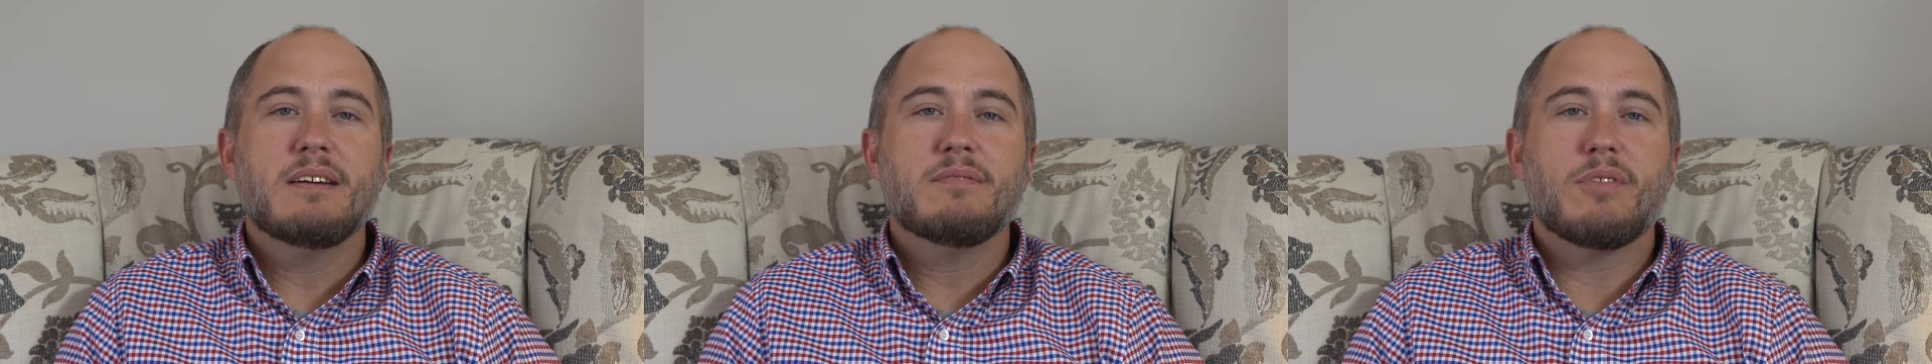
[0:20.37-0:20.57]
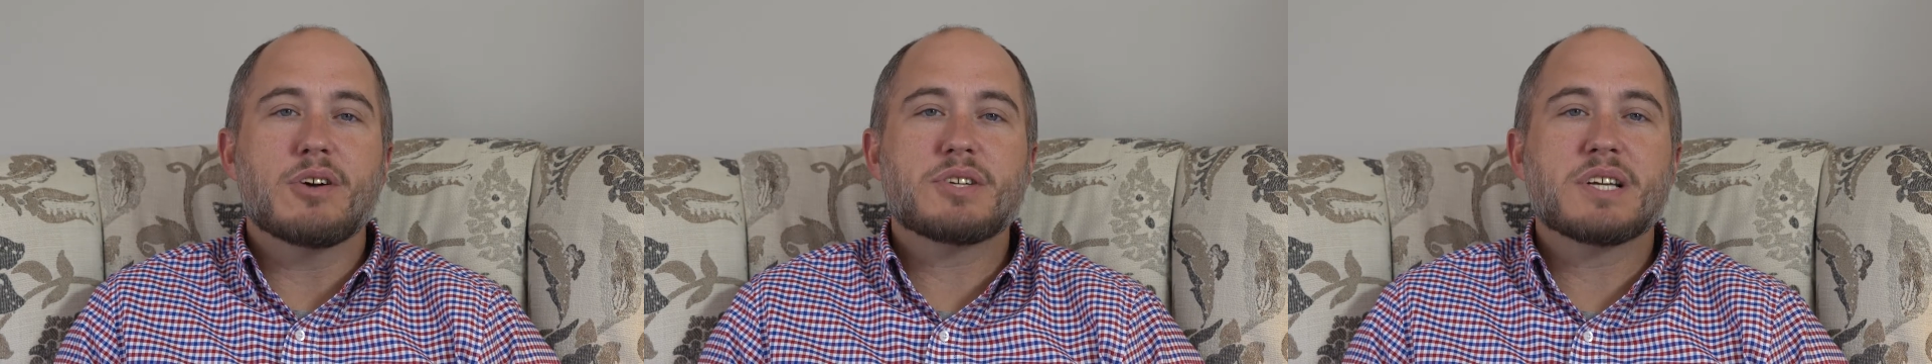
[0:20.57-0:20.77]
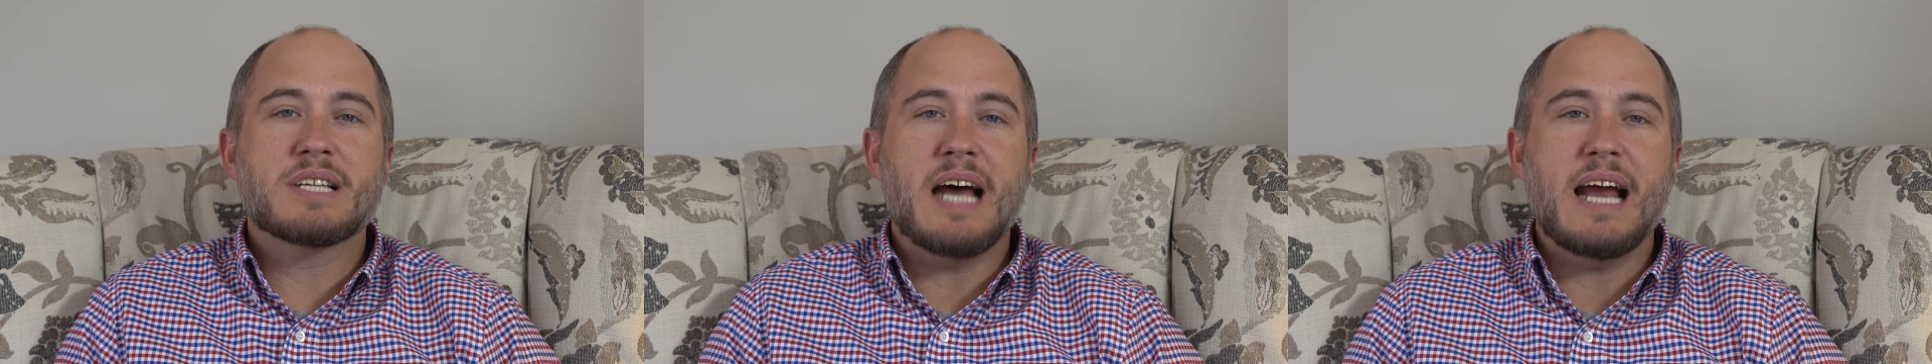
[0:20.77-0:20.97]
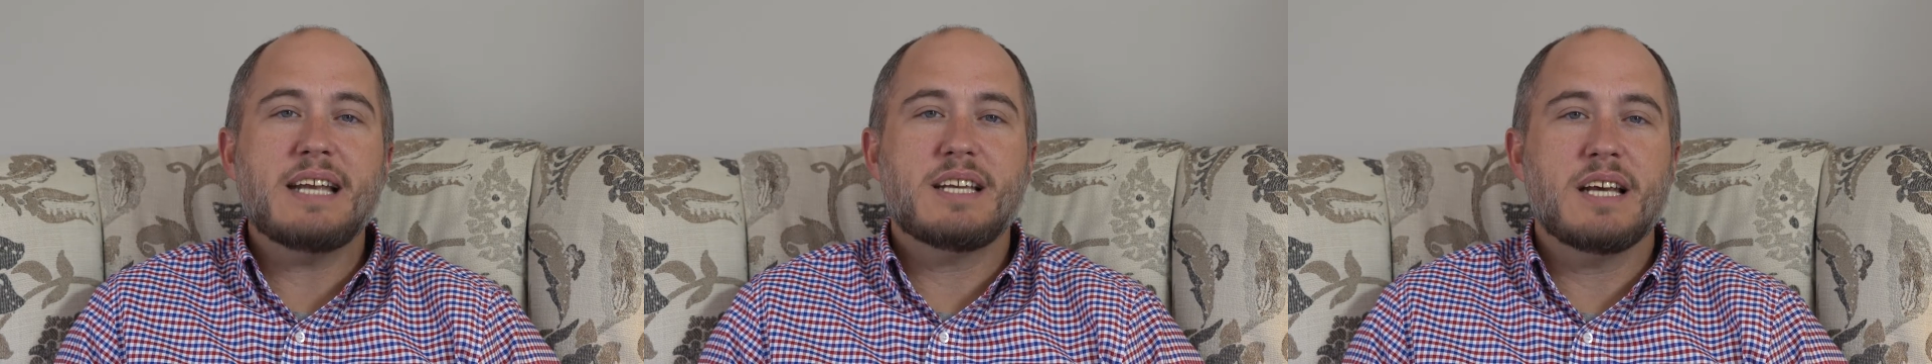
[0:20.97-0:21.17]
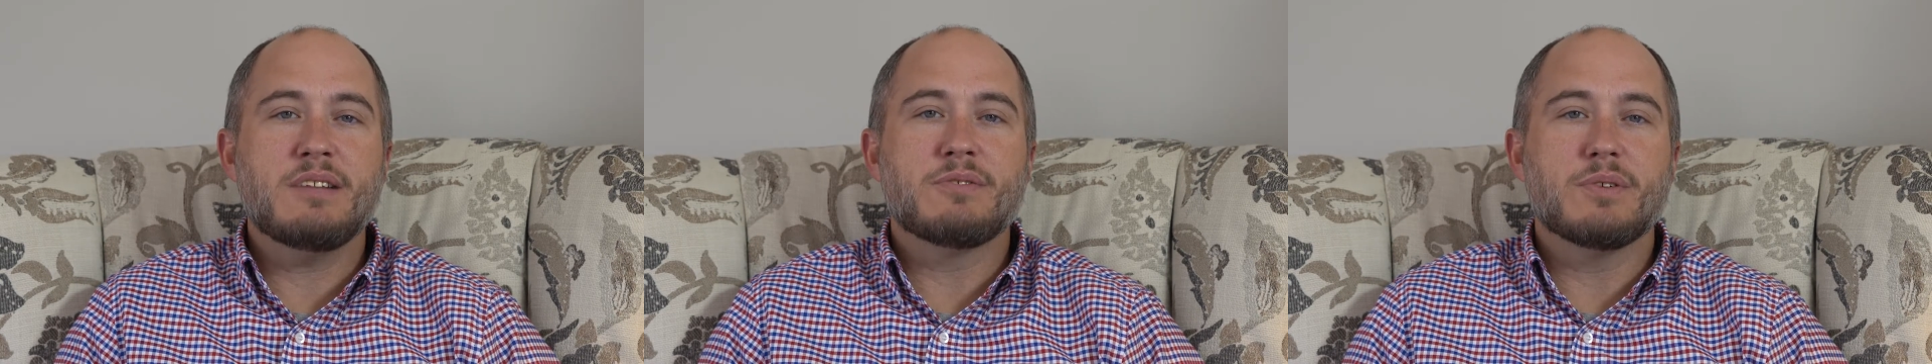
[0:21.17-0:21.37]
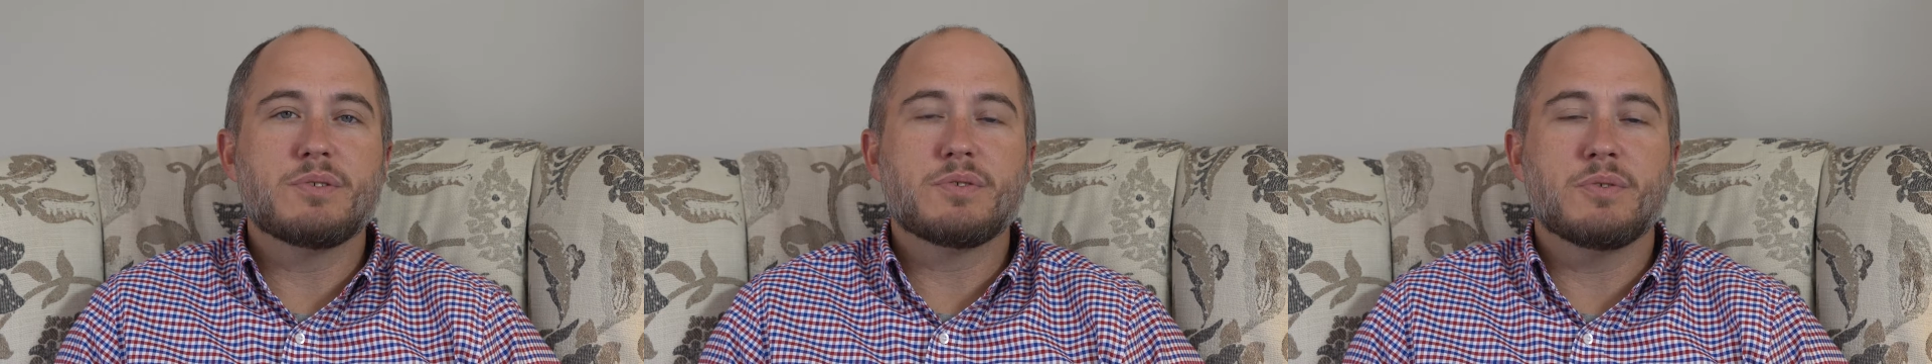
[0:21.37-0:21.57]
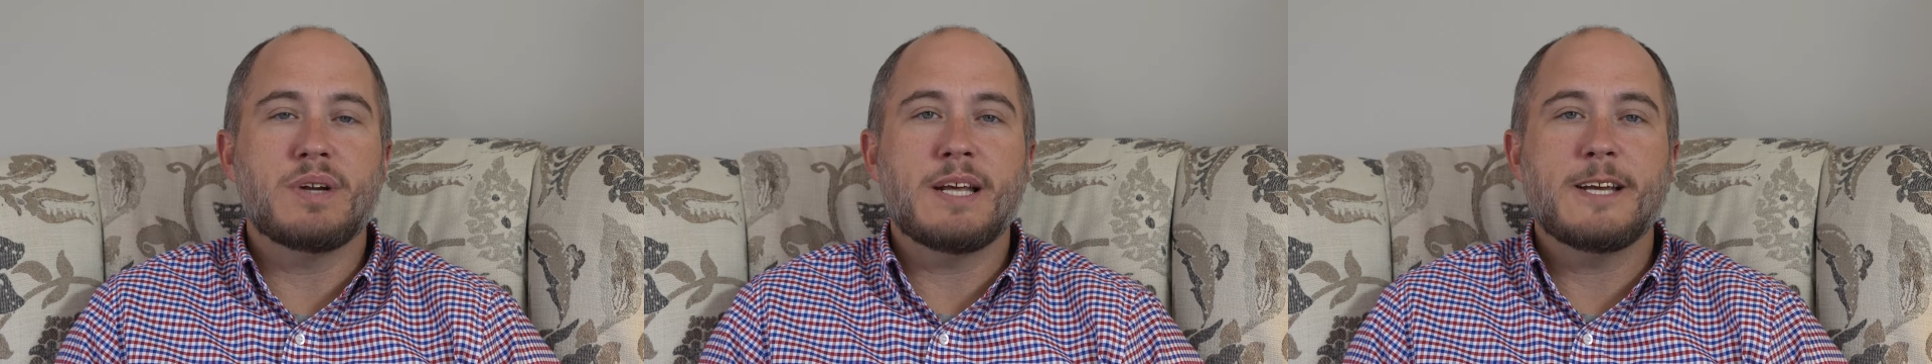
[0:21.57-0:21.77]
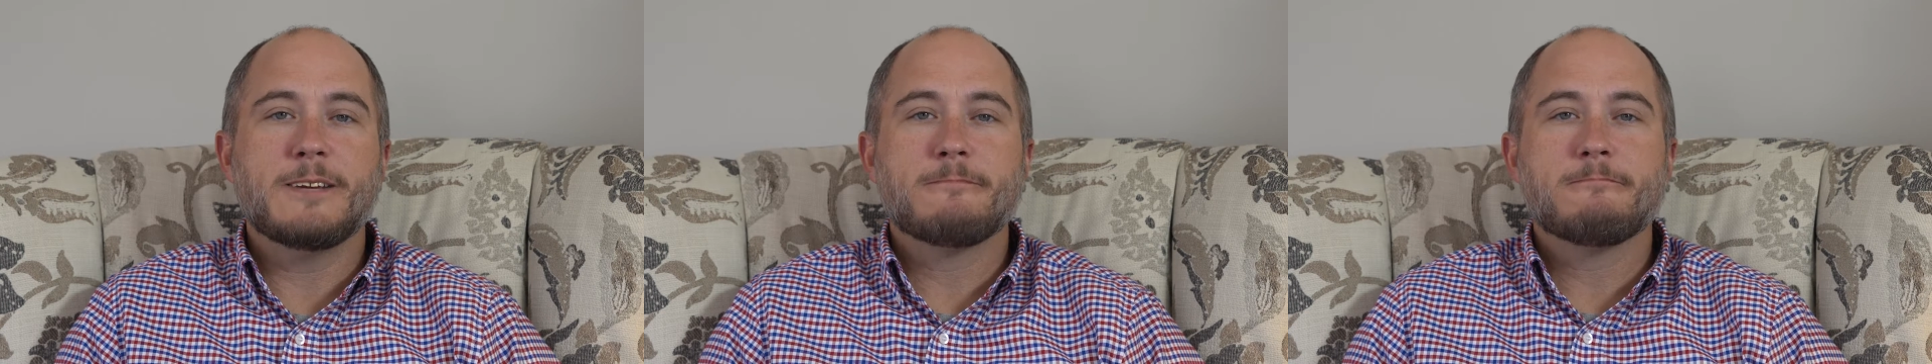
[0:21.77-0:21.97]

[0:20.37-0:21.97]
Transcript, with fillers: verses 19 through 20.